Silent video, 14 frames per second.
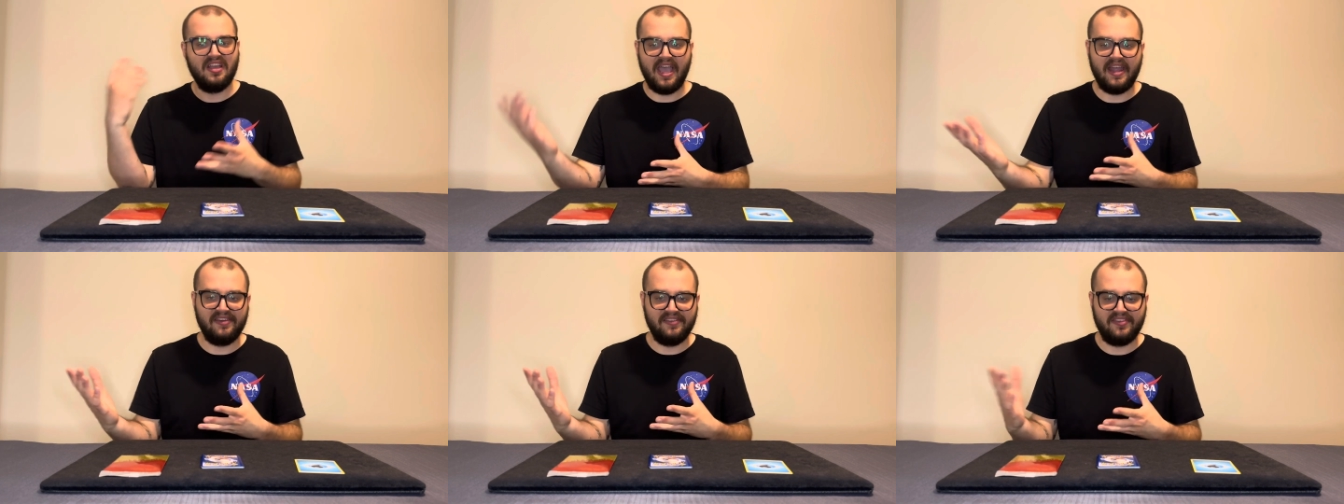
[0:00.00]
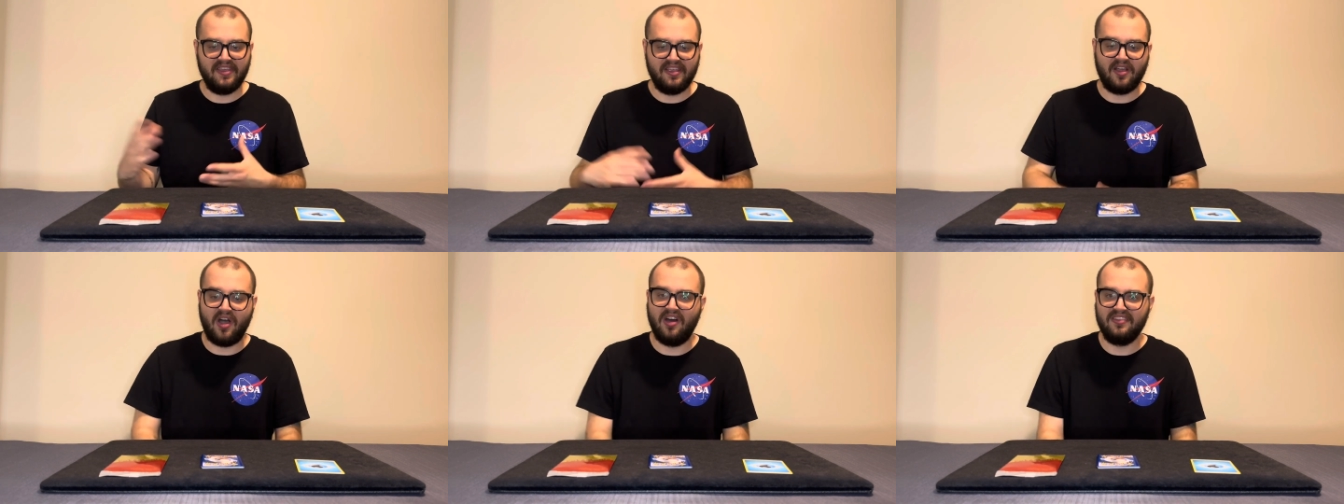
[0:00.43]

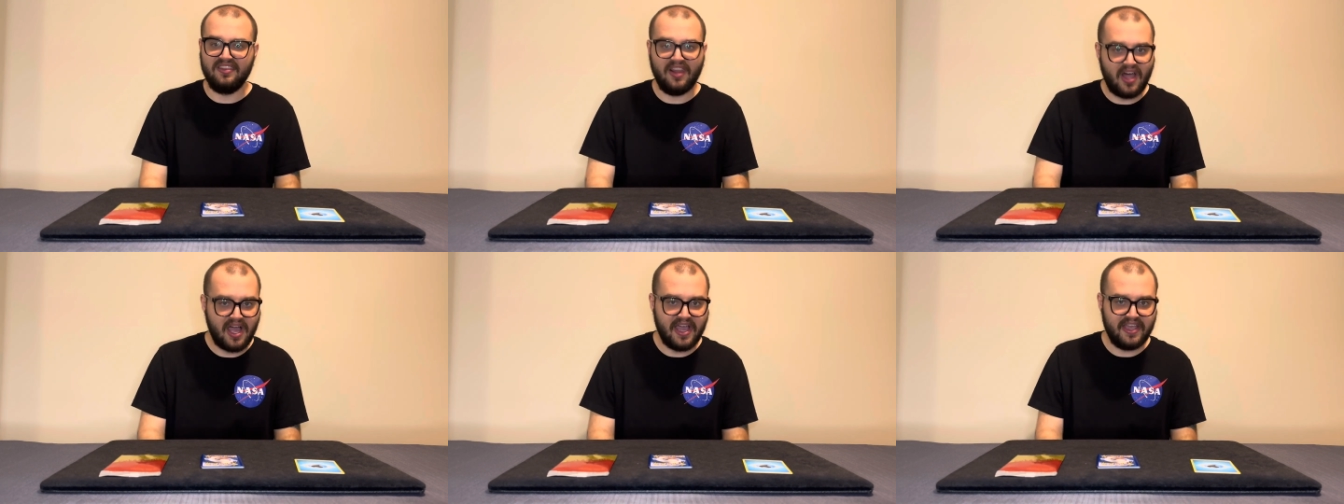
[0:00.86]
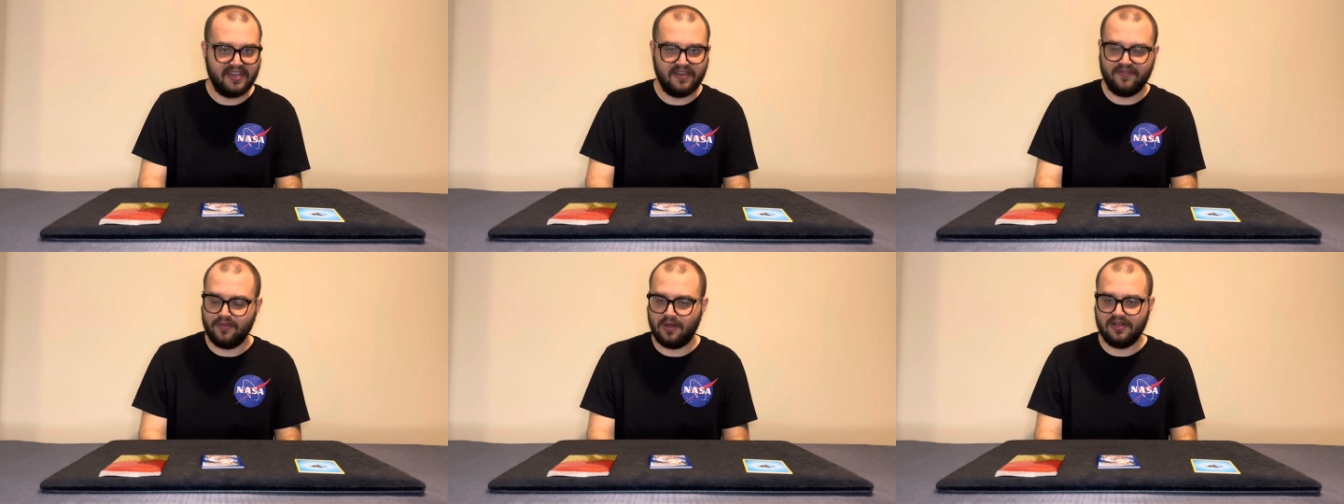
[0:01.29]
anything online,
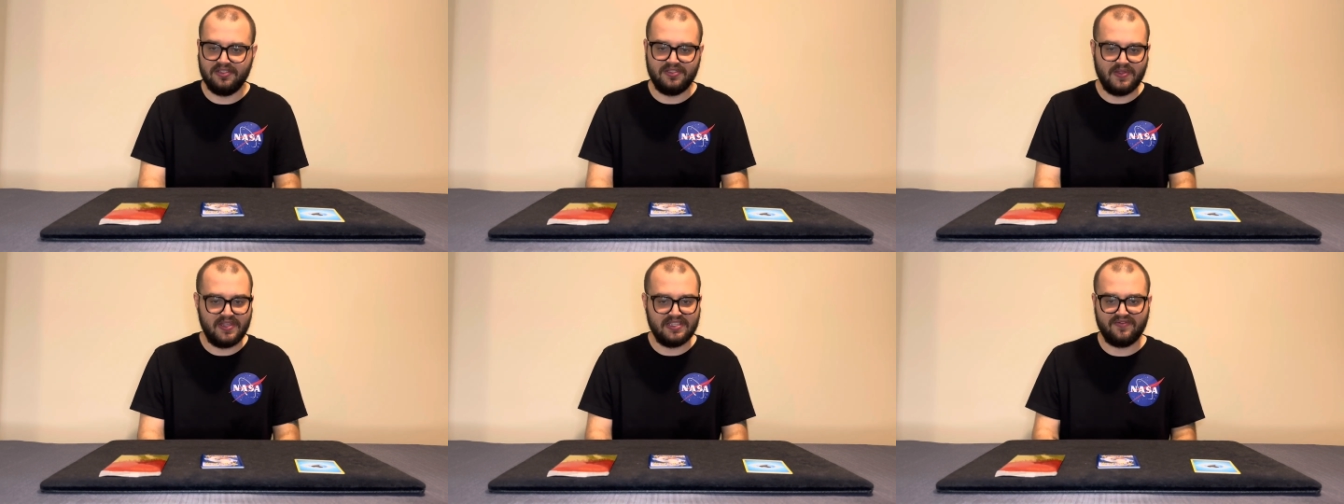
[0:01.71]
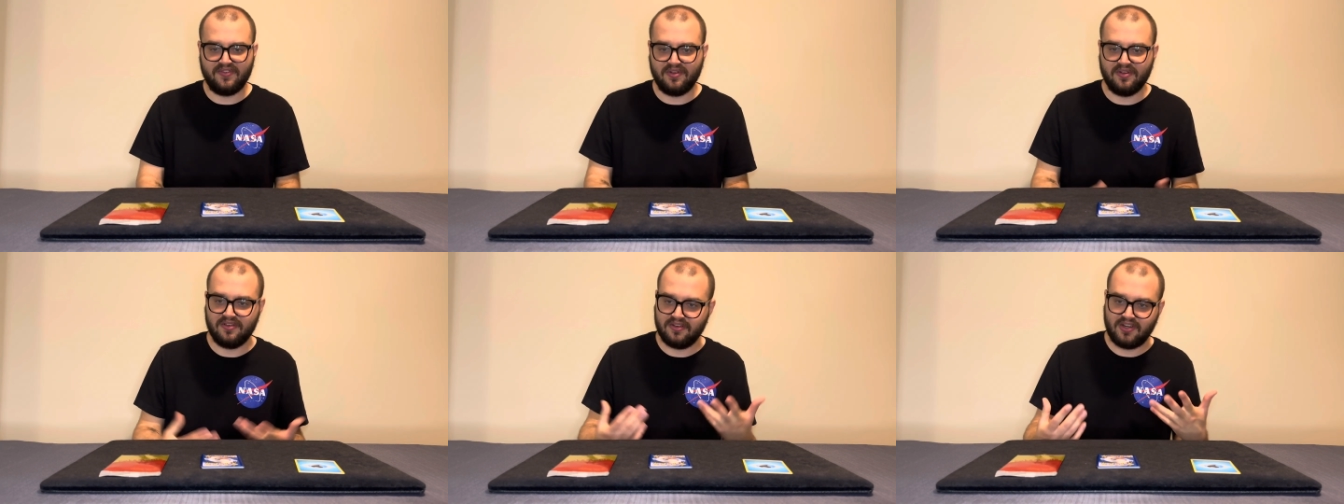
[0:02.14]
if you want to do this
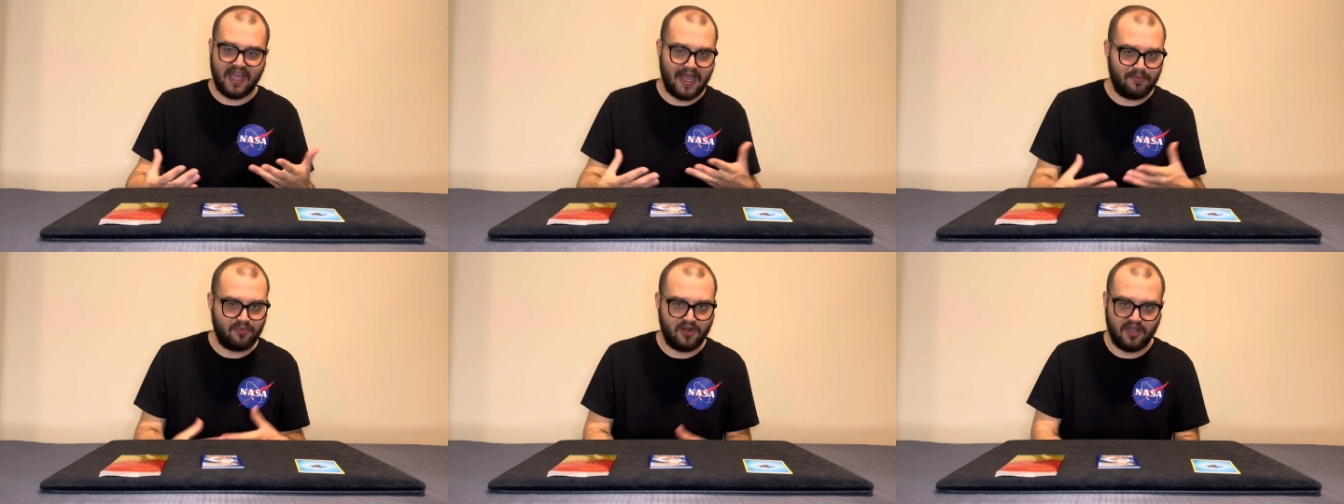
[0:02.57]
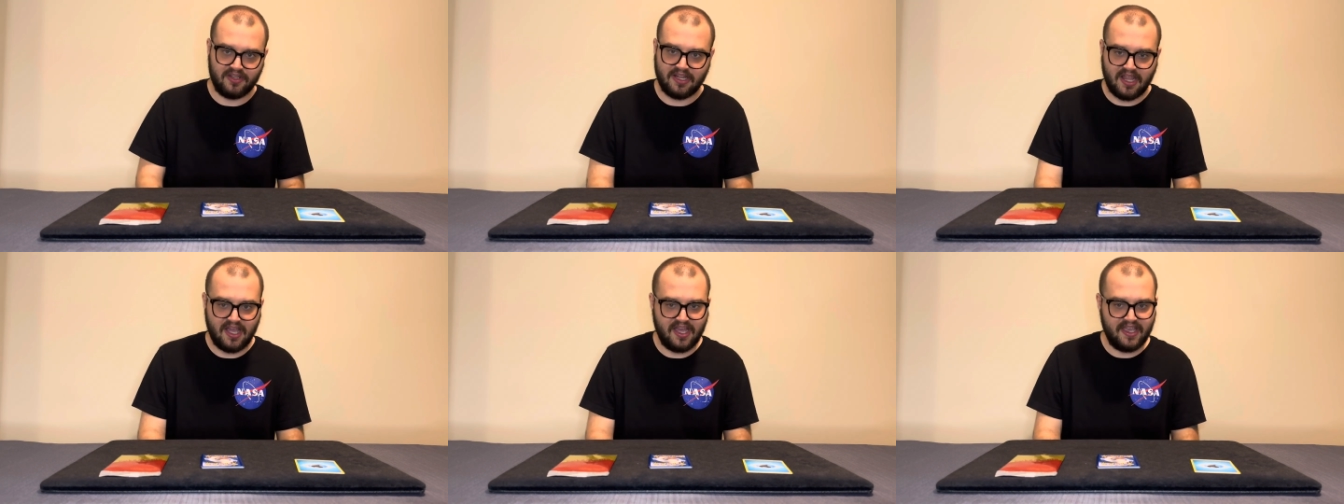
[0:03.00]
for camera
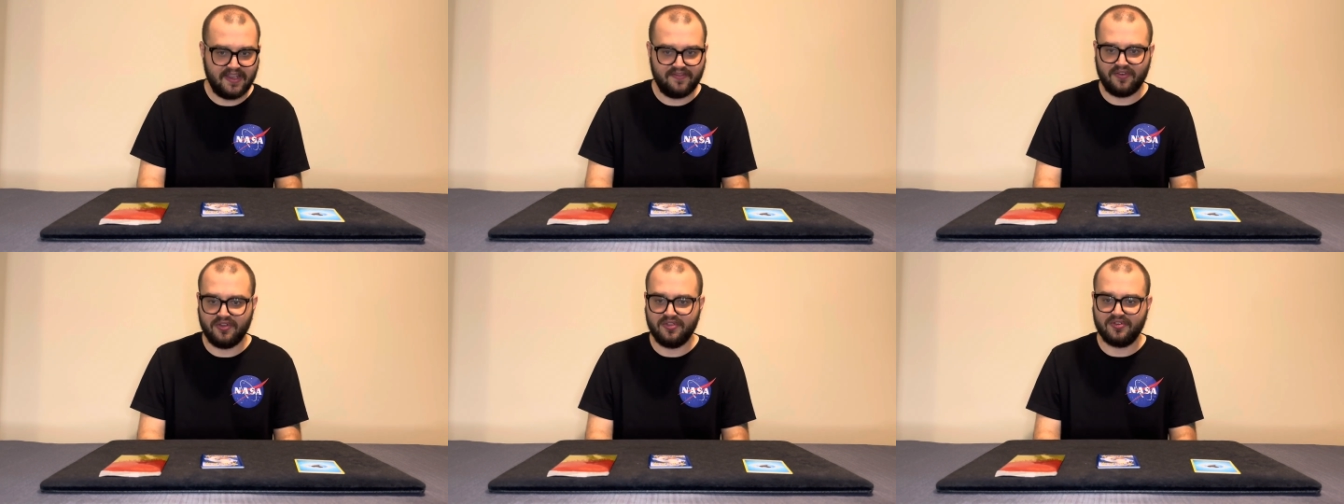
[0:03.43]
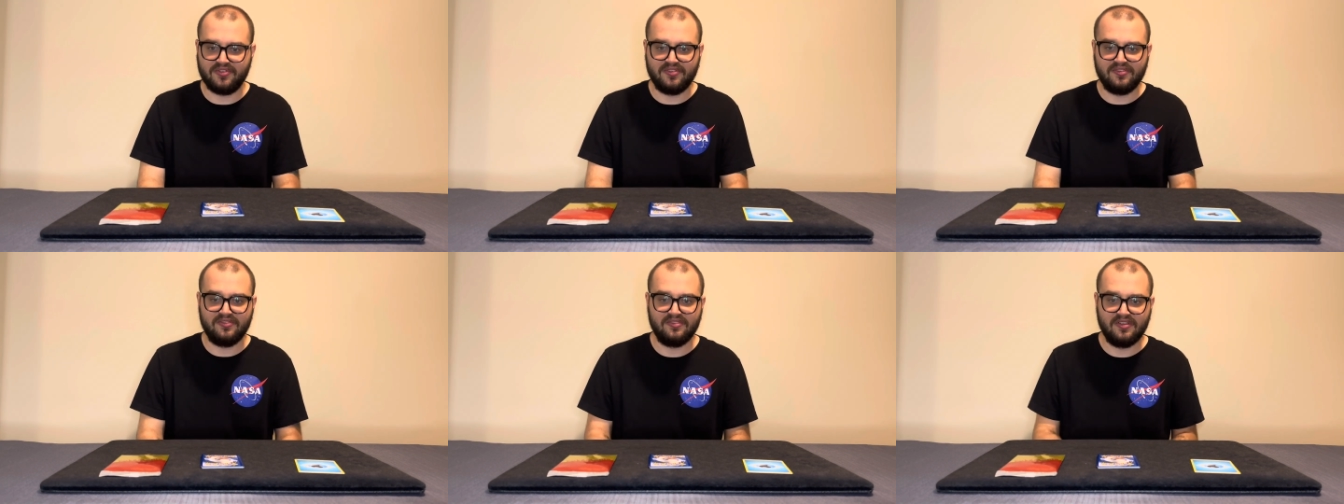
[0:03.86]
online, for
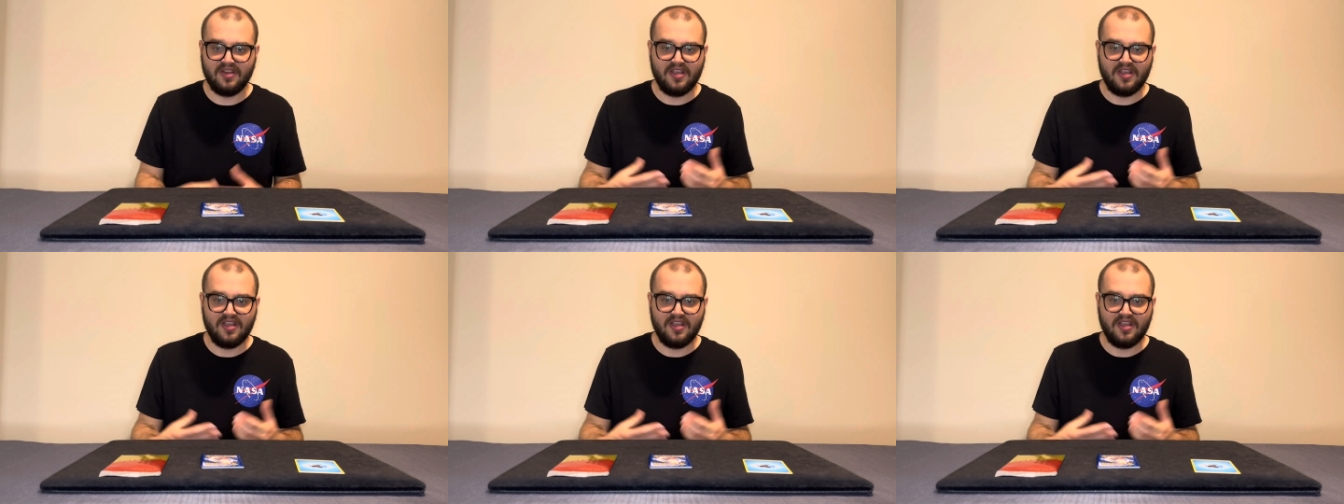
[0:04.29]
your